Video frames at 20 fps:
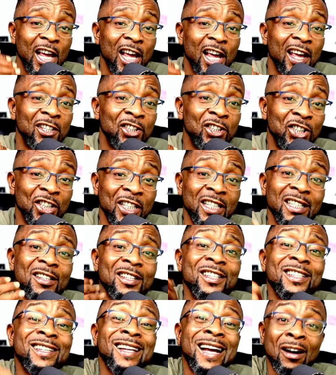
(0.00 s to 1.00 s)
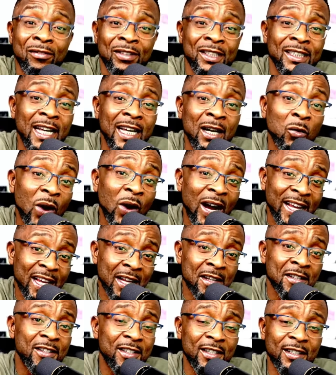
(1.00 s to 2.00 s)
she is serving
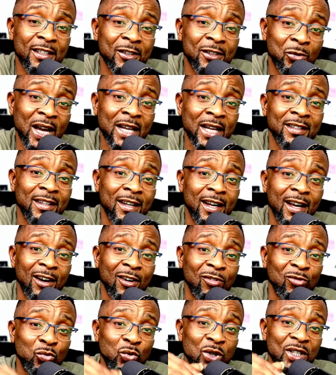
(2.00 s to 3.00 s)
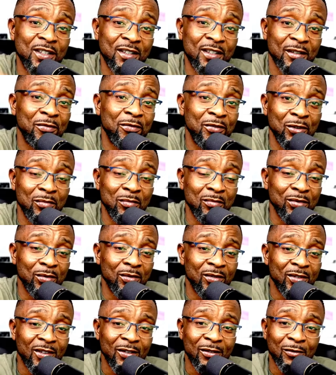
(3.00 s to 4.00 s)
NYSC right now with Tinubu
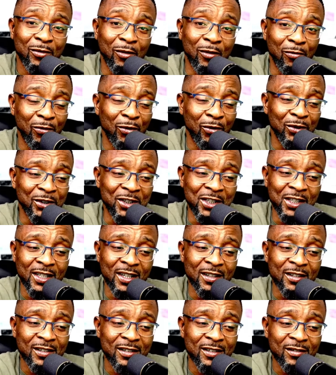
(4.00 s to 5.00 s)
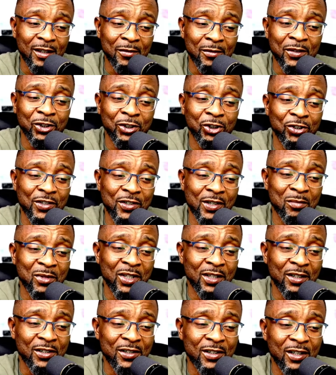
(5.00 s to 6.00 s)
for 4 years. I think she's a
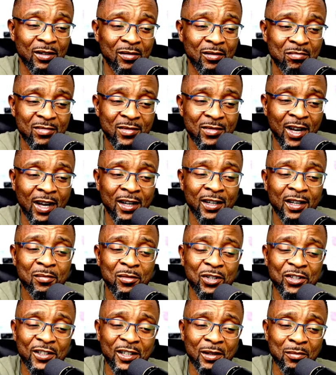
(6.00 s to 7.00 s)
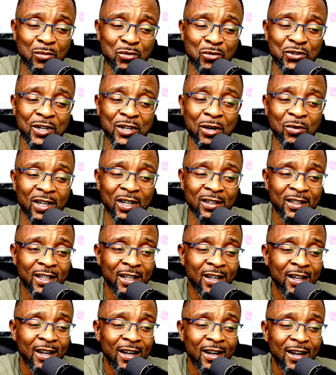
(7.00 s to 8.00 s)
minister. Her name is Musawa.
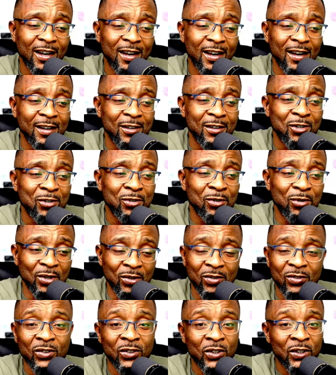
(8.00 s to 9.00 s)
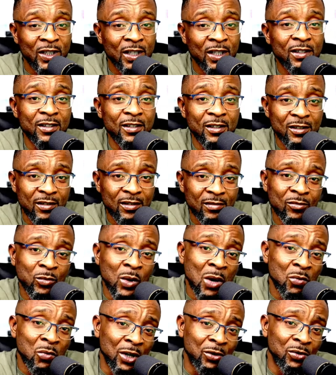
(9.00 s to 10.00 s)
So this is where
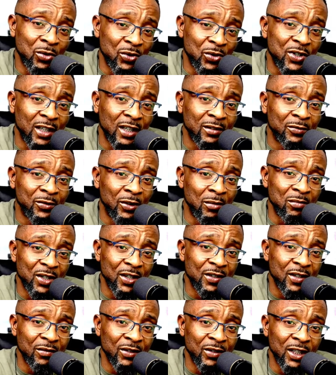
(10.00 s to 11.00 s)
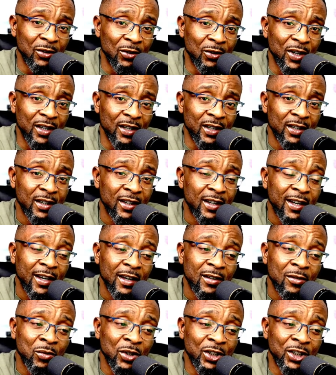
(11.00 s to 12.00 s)
we are going to start from this evening, okay?
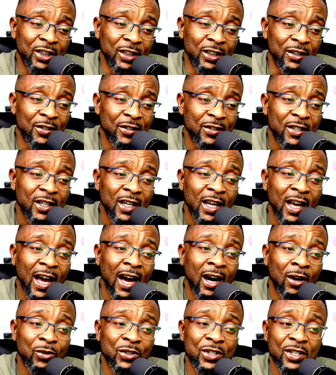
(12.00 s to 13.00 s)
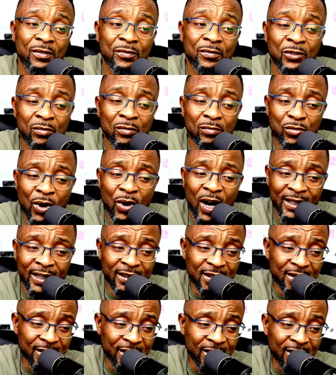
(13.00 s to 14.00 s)
Which is how Tinubu and
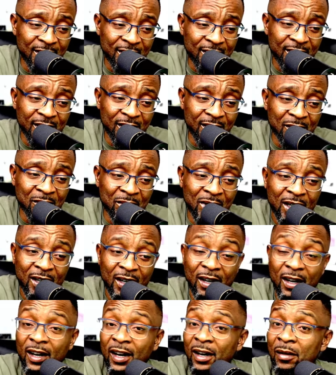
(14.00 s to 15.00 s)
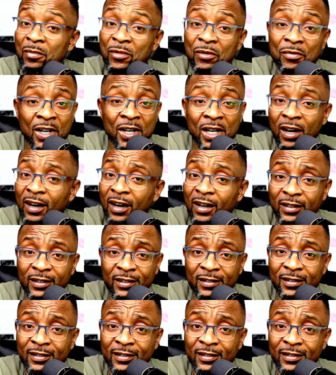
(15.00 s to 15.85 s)
his team are moving on